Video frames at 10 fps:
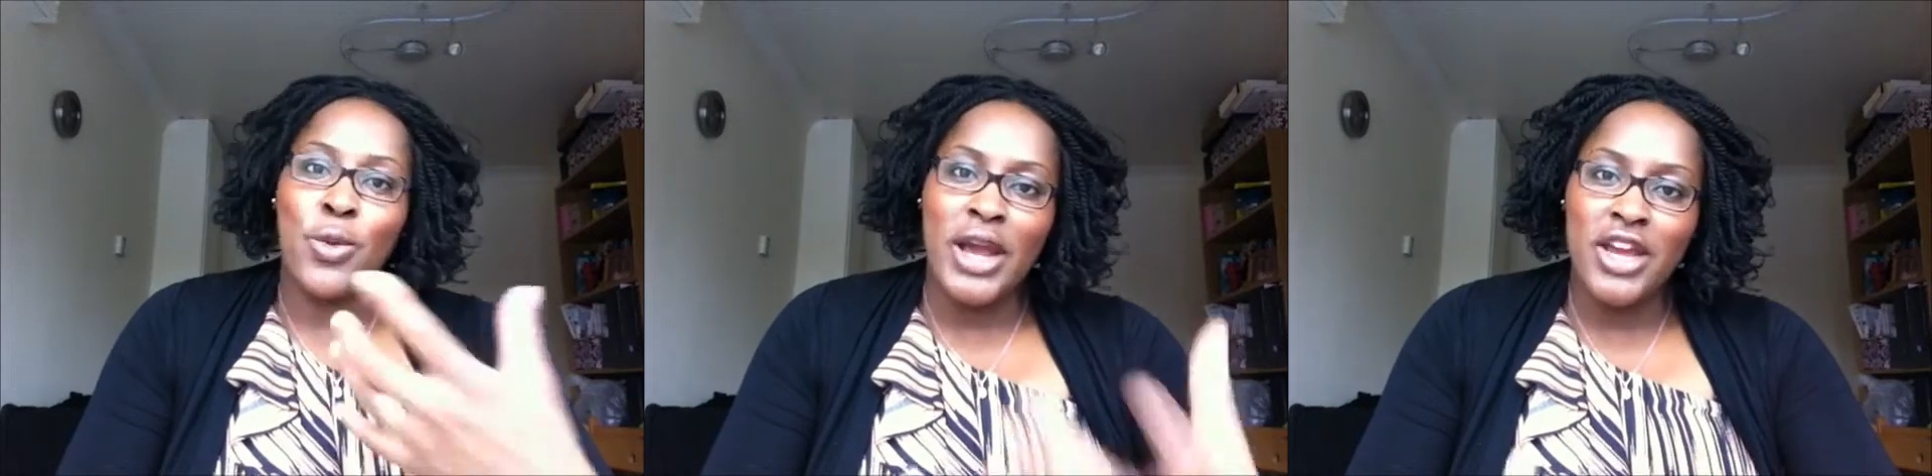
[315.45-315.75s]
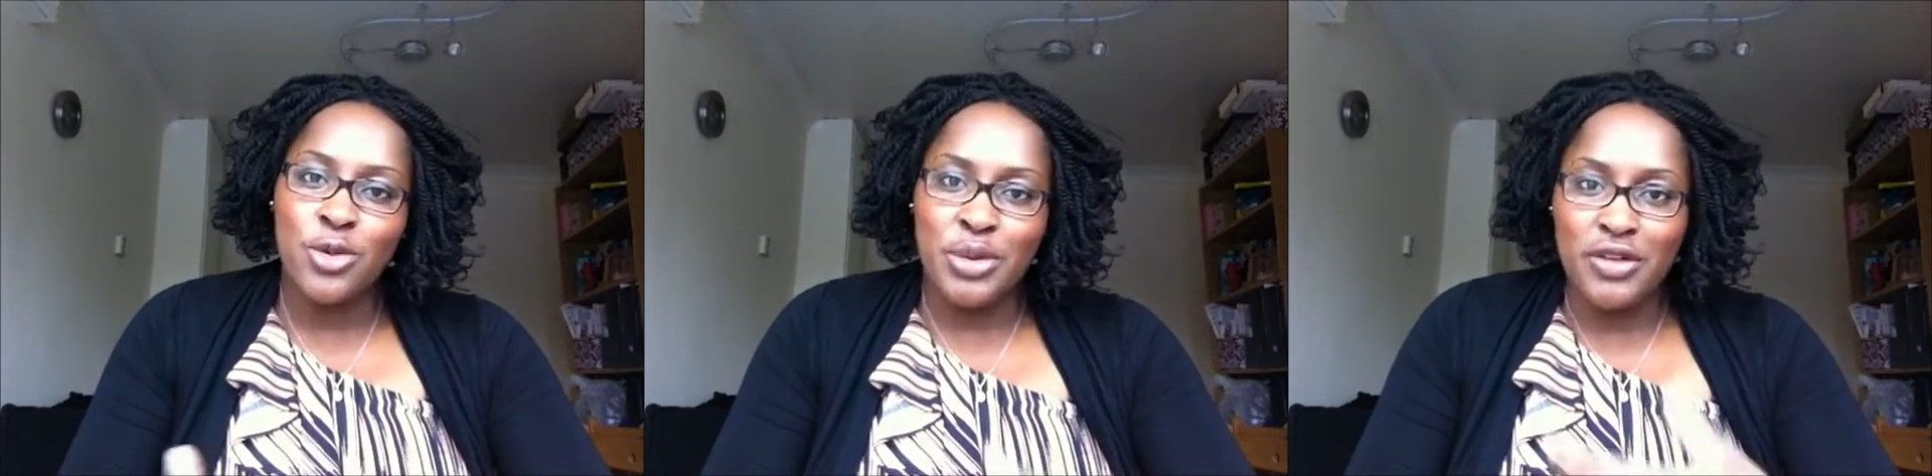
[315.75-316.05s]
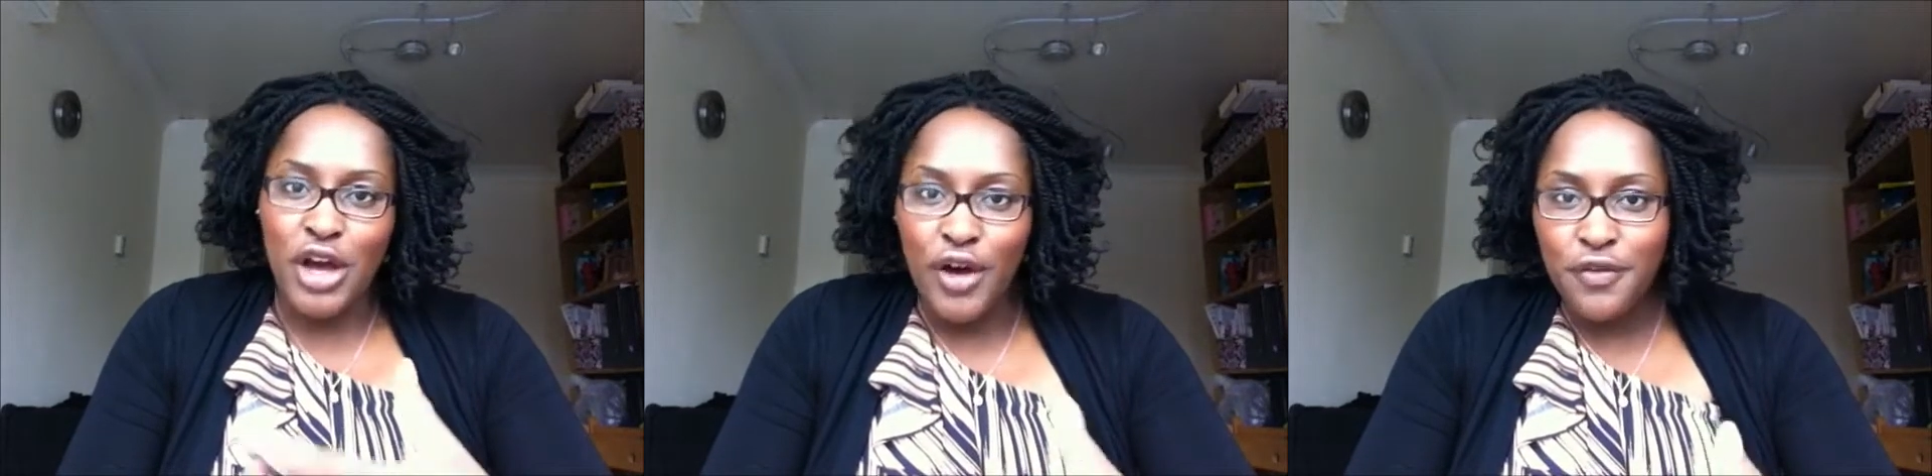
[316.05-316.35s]
where you'd be
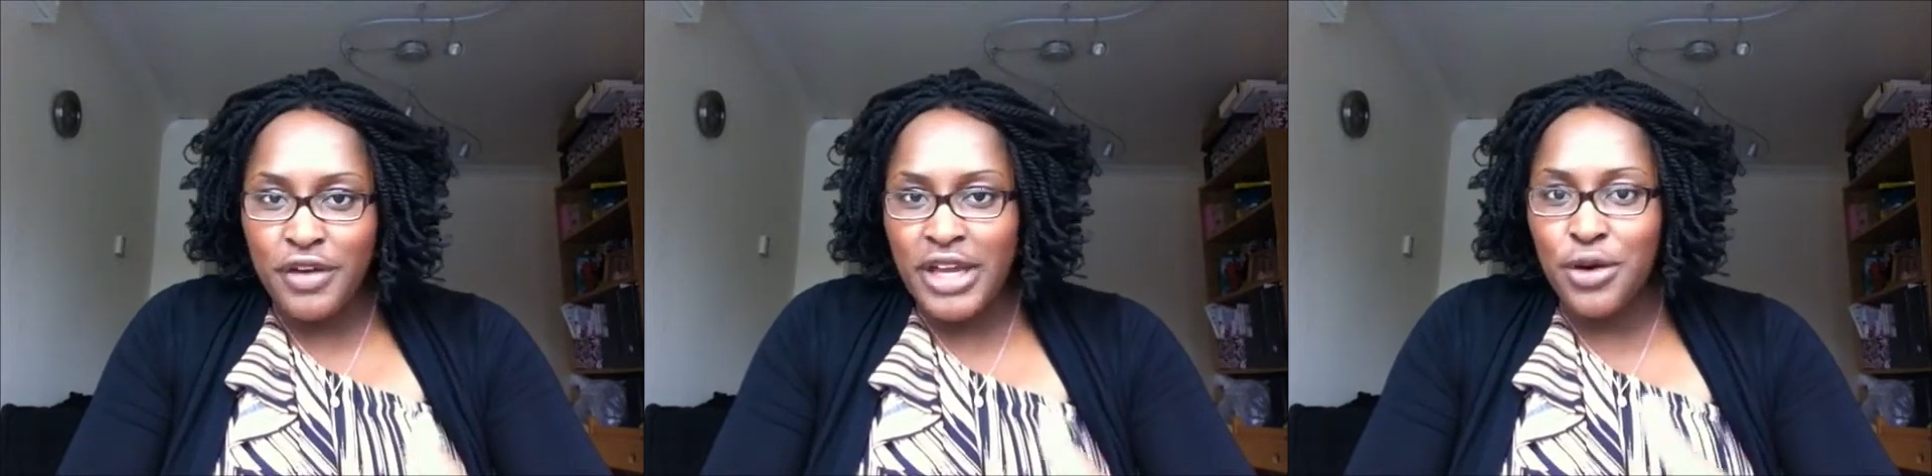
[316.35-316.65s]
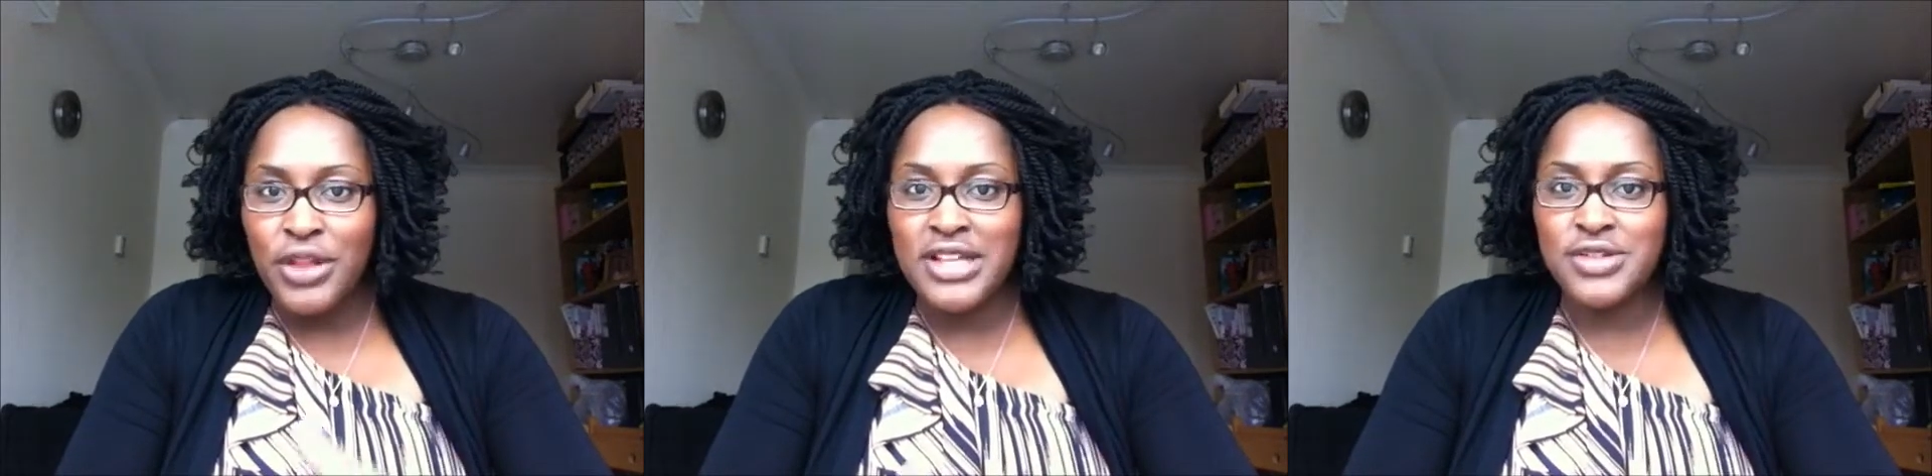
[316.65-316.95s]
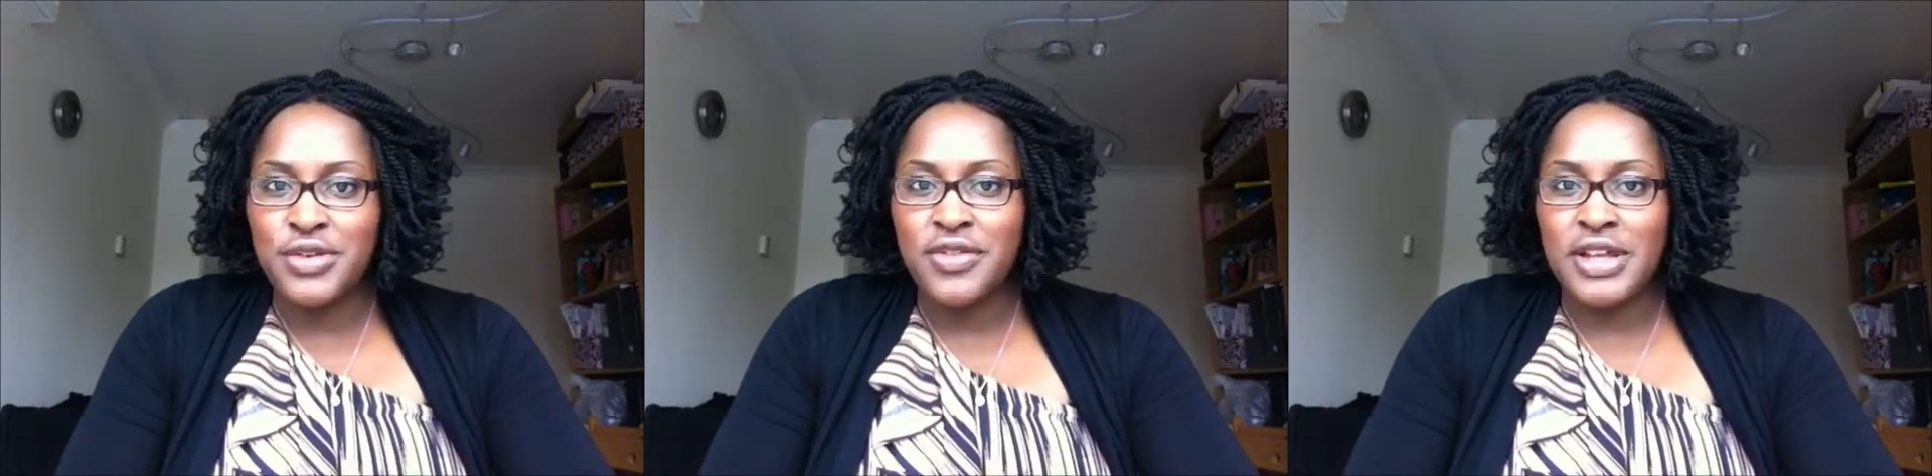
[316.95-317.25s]
recovering, all that
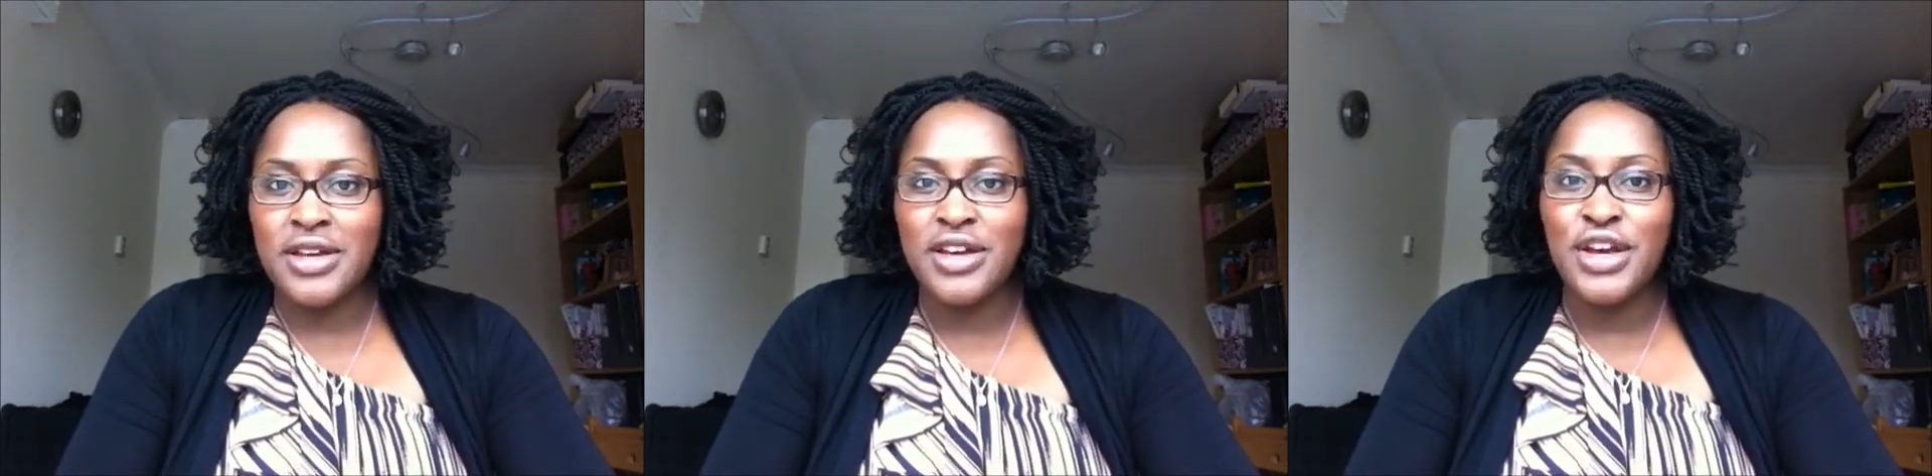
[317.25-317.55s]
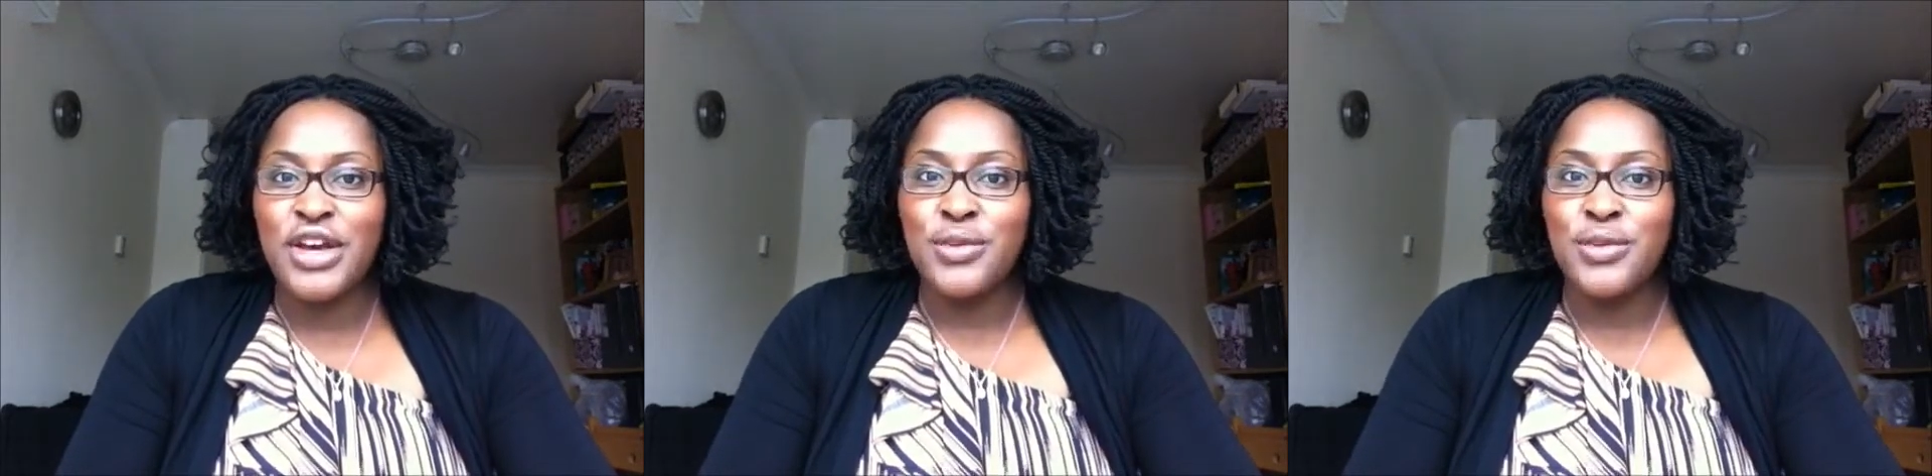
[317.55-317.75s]
sort of thing,